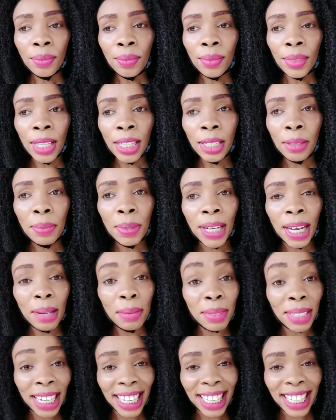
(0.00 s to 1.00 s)
It becomes
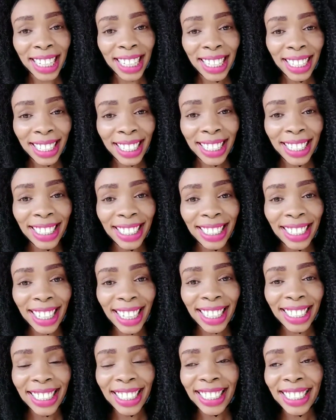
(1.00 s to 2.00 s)
like I
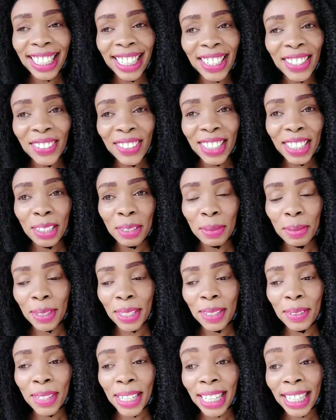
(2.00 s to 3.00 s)
just allowed it to
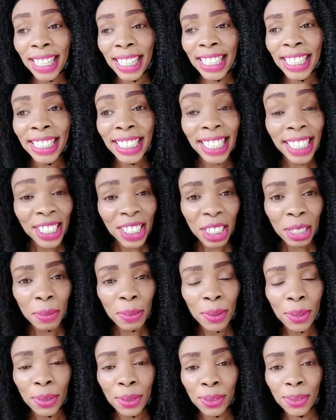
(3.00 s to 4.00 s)
become like an internship
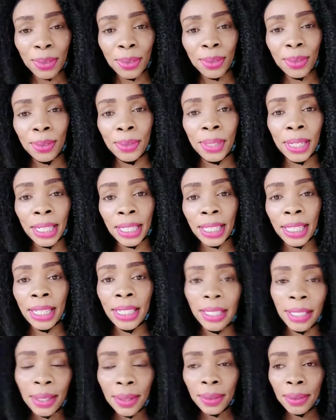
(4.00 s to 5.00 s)
or also like that.
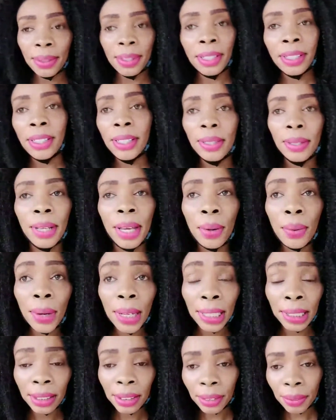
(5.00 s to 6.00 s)
So I
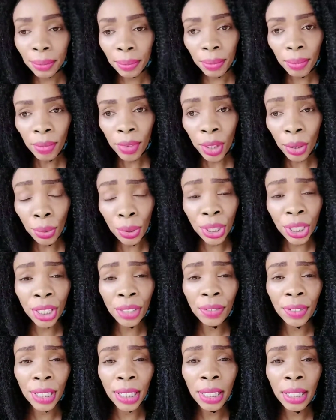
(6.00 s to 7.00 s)
went. We
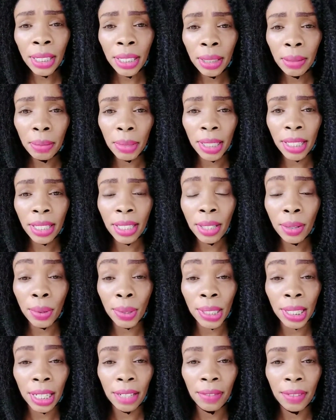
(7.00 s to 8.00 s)
shifted. My sister was
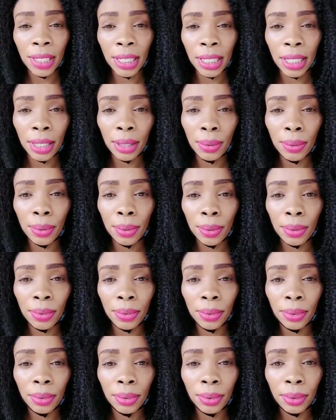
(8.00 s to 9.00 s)
left in Nakuru,
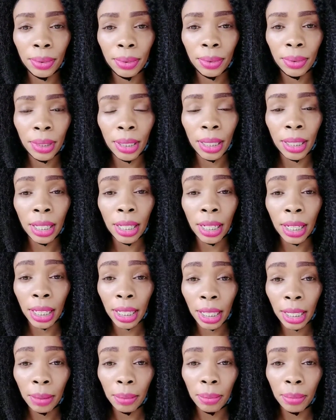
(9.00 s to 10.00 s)
and then I
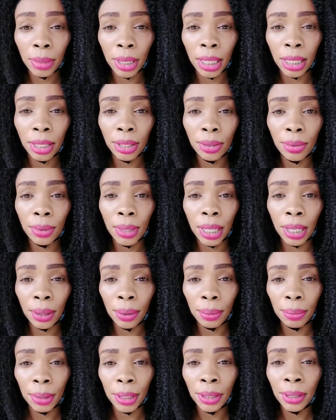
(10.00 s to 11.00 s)
came to
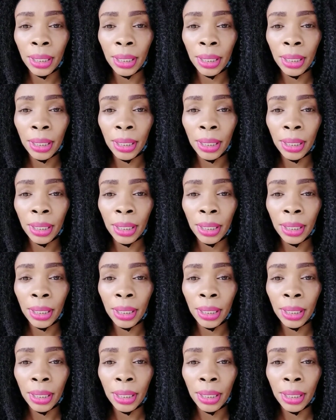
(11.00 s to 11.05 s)
Nairobi.